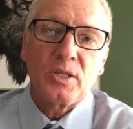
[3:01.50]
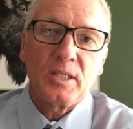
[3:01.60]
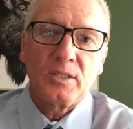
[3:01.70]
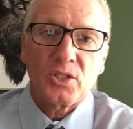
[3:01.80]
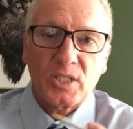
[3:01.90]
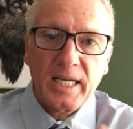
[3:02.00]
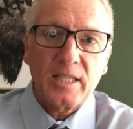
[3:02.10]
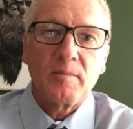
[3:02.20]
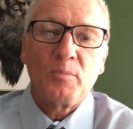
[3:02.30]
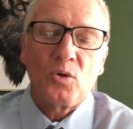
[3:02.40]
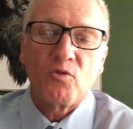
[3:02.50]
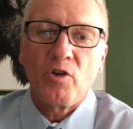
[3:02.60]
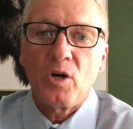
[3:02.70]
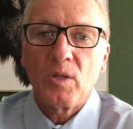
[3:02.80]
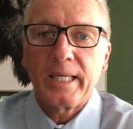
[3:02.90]
can start the ball
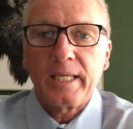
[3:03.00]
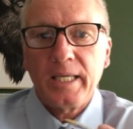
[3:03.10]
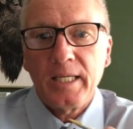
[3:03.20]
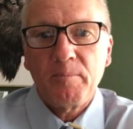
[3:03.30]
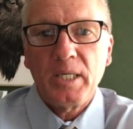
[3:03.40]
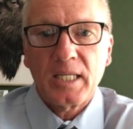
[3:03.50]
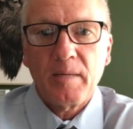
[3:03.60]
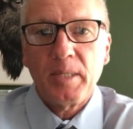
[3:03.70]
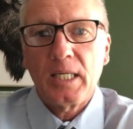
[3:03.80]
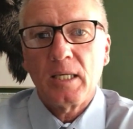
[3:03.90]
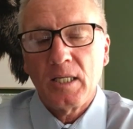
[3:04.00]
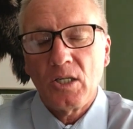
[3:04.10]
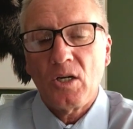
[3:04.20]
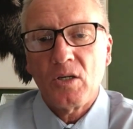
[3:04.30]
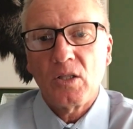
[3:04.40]
rolling in becoming
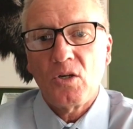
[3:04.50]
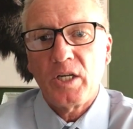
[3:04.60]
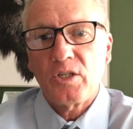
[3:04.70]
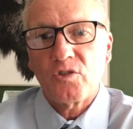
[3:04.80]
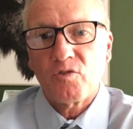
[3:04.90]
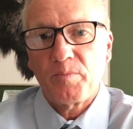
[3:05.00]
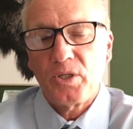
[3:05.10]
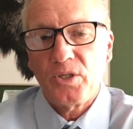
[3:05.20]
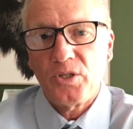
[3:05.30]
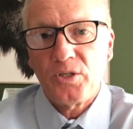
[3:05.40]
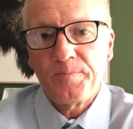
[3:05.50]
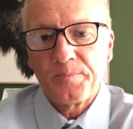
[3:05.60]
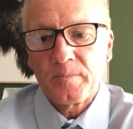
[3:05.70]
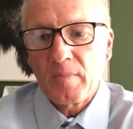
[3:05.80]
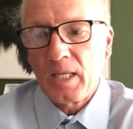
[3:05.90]
an online entrepreneur.
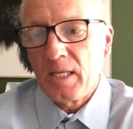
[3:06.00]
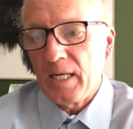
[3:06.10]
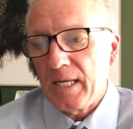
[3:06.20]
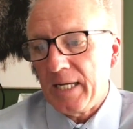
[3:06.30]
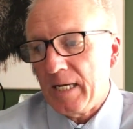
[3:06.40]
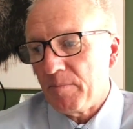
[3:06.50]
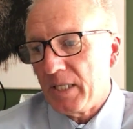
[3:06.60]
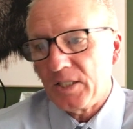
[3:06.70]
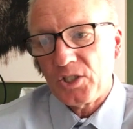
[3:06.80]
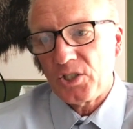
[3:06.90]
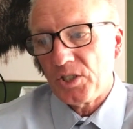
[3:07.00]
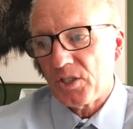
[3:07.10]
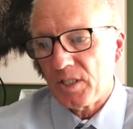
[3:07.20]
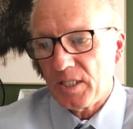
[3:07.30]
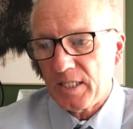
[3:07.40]
It's
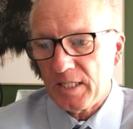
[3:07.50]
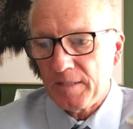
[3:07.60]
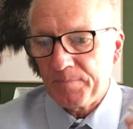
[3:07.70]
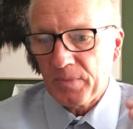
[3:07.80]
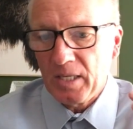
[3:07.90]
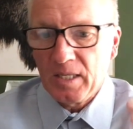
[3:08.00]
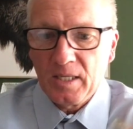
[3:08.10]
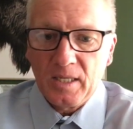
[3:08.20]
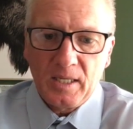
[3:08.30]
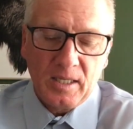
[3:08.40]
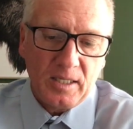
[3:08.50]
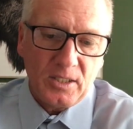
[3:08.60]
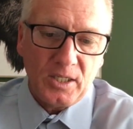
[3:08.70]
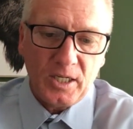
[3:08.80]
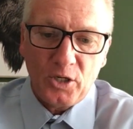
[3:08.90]
just
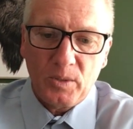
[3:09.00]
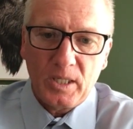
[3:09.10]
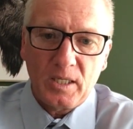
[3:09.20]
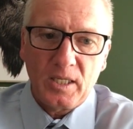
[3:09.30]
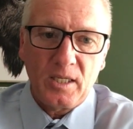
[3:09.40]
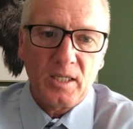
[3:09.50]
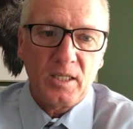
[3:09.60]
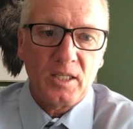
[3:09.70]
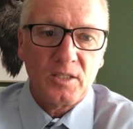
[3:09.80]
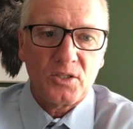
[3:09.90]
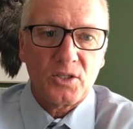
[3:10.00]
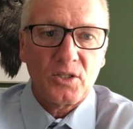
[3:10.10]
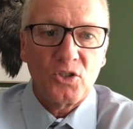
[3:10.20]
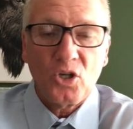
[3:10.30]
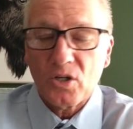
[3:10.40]

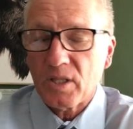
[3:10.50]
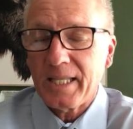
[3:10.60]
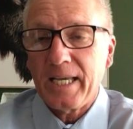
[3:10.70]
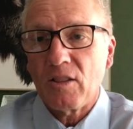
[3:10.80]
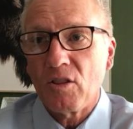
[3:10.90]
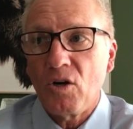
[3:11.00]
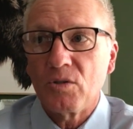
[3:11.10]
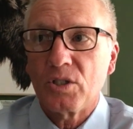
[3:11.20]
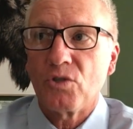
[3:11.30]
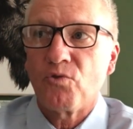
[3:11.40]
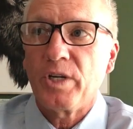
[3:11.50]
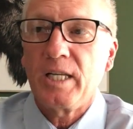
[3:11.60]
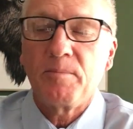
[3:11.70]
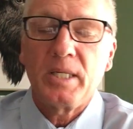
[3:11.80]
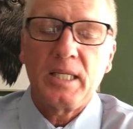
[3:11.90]
it's not that long to
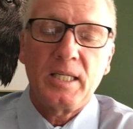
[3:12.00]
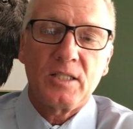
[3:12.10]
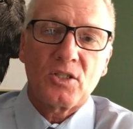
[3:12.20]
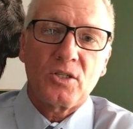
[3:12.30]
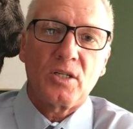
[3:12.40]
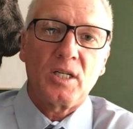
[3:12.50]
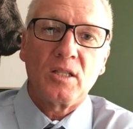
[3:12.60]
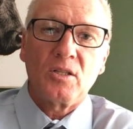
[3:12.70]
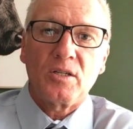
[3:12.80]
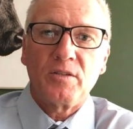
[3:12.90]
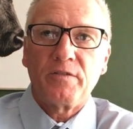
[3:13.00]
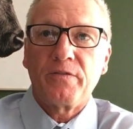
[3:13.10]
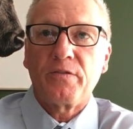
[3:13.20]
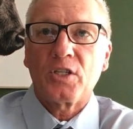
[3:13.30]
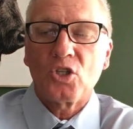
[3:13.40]
read, but it's got a lot
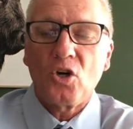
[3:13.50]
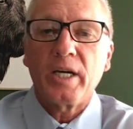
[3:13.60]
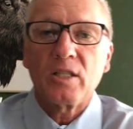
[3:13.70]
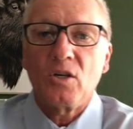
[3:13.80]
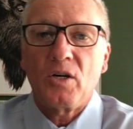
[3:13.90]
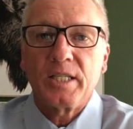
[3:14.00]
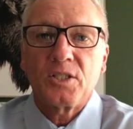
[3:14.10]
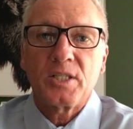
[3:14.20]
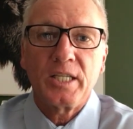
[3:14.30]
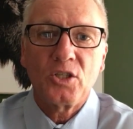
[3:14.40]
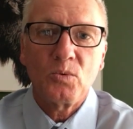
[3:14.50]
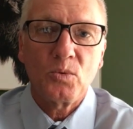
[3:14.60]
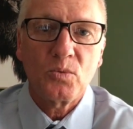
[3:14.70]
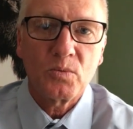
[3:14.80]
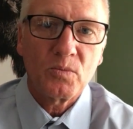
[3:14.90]
of guidelines that
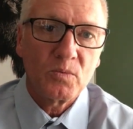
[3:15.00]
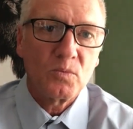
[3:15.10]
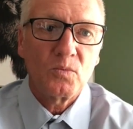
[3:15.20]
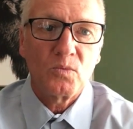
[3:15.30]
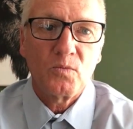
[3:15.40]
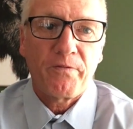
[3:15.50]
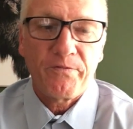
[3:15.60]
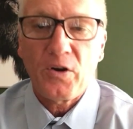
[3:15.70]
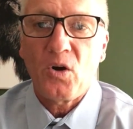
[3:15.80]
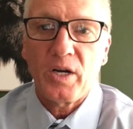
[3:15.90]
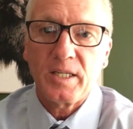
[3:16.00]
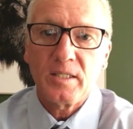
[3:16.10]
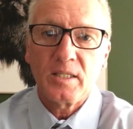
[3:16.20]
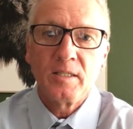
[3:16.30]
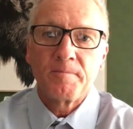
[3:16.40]
you'll find